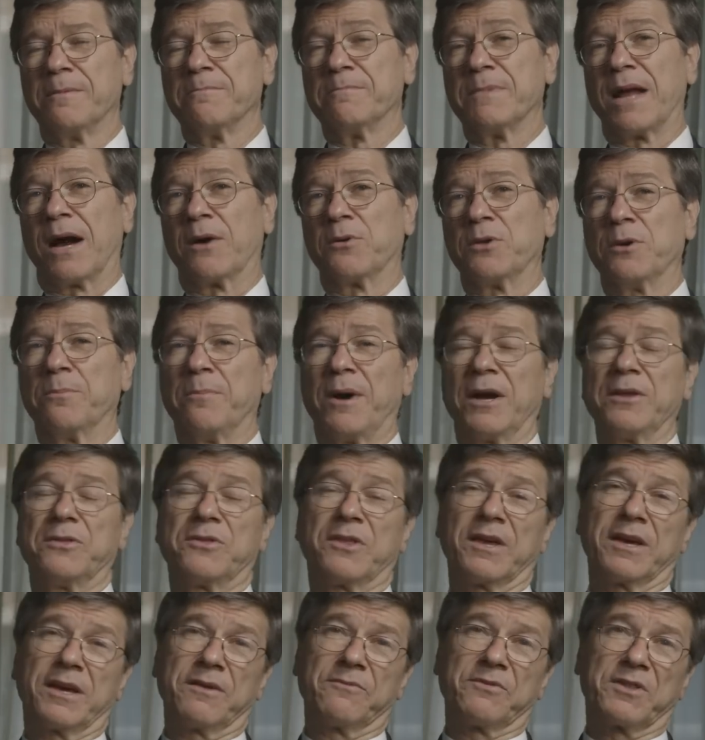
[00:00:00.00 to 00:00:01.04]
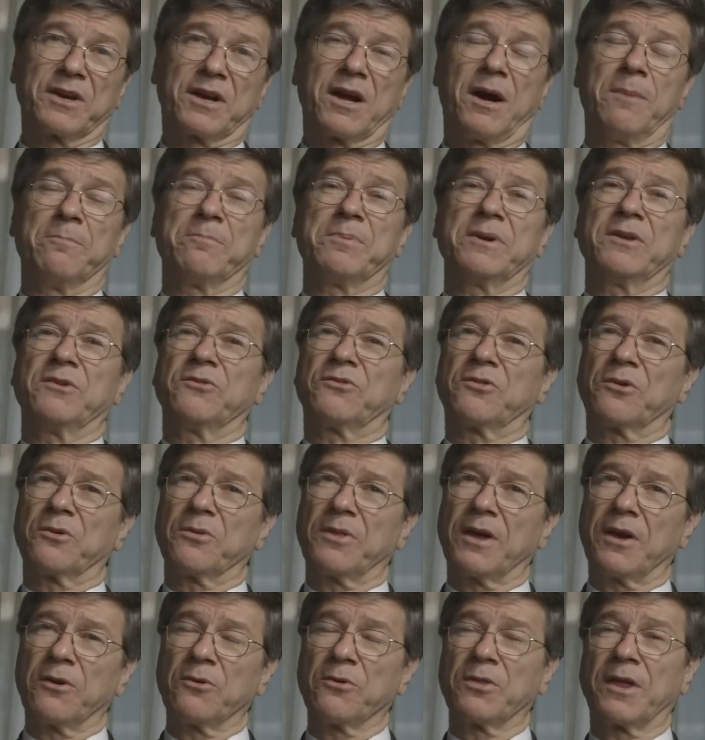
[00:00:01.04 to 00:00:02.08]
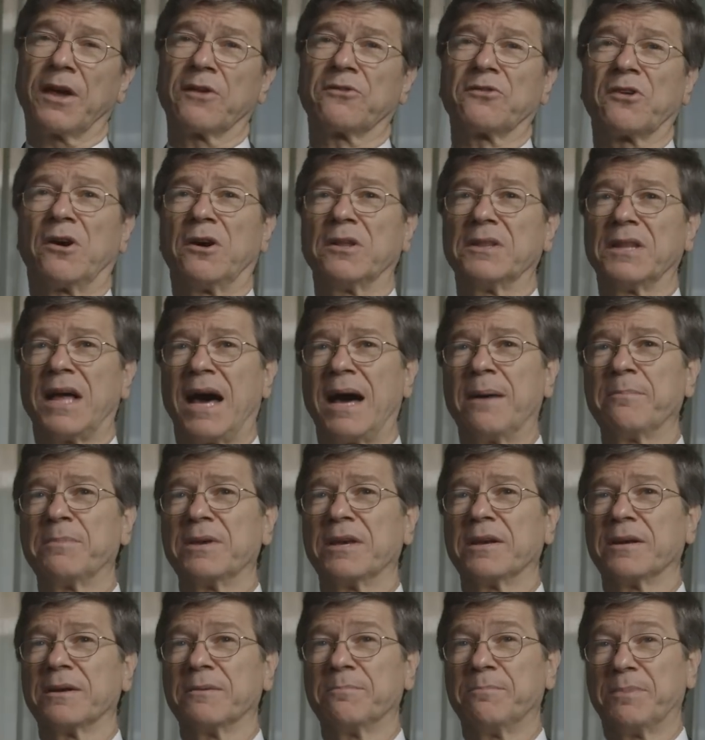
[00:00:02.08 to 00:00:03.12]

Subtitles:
Now, you might think if the companies are there, that's all lobbying,